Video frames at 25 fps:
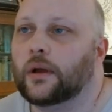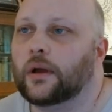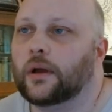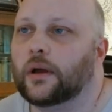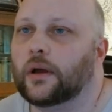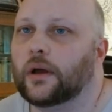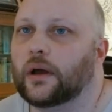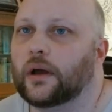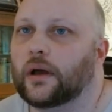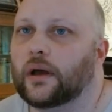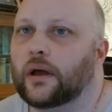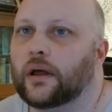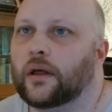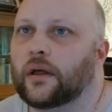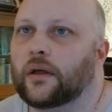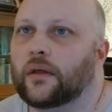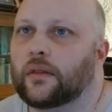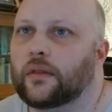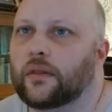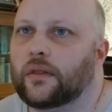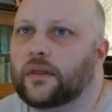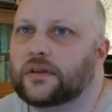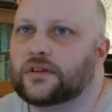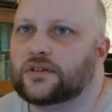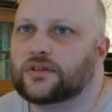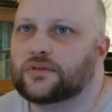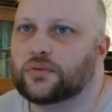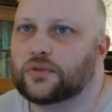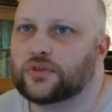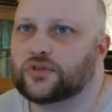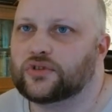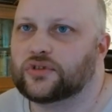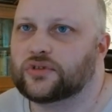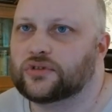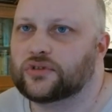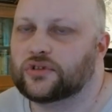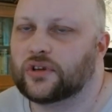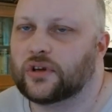this
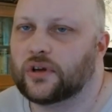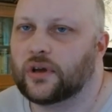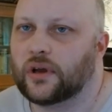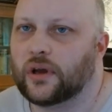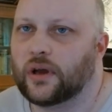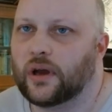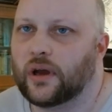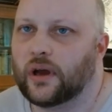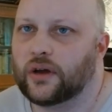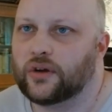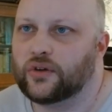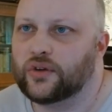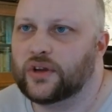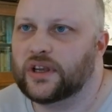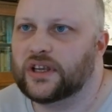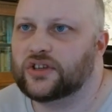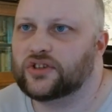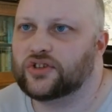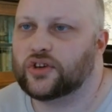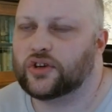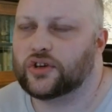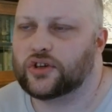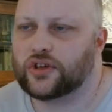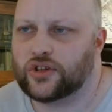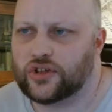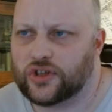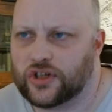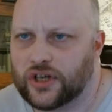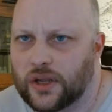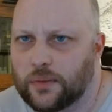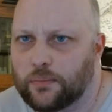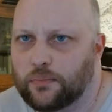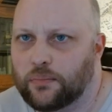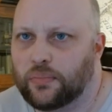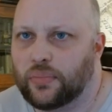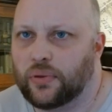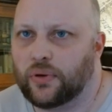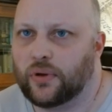was a research ship
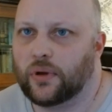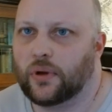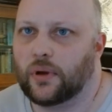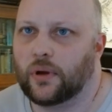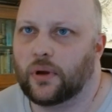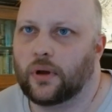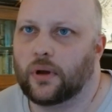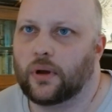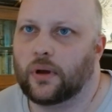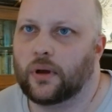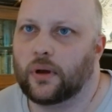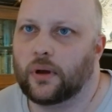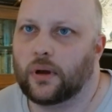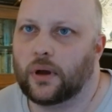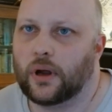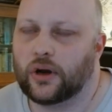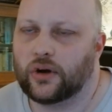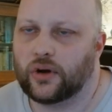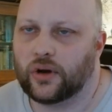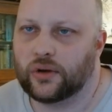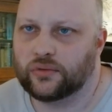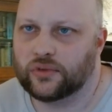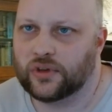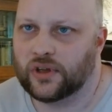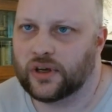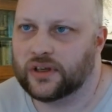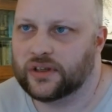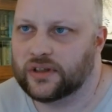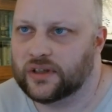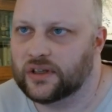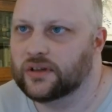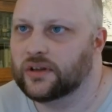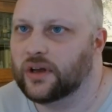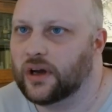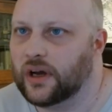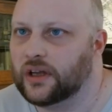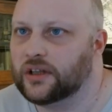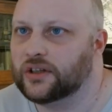around
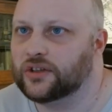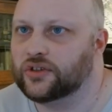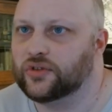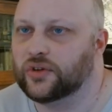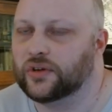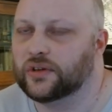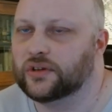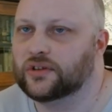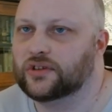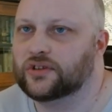1900,